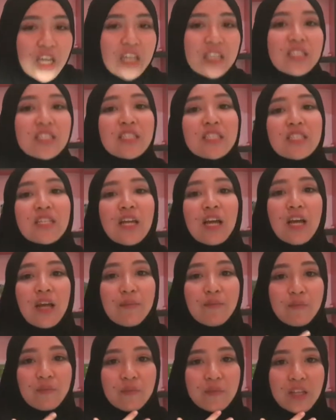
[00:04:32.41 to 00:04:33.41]
It's
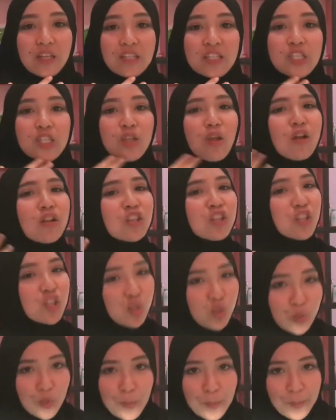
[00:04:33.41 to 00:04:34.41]
not
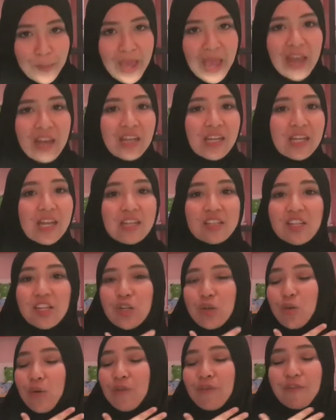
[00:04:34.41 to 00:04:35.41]
too matte, it
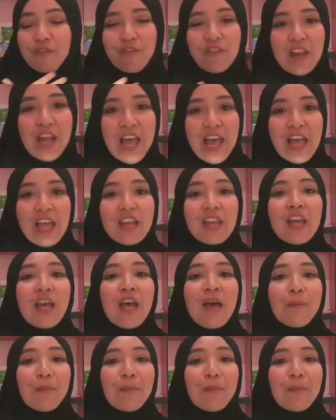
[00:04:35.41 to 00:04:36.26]
doesn't look flat,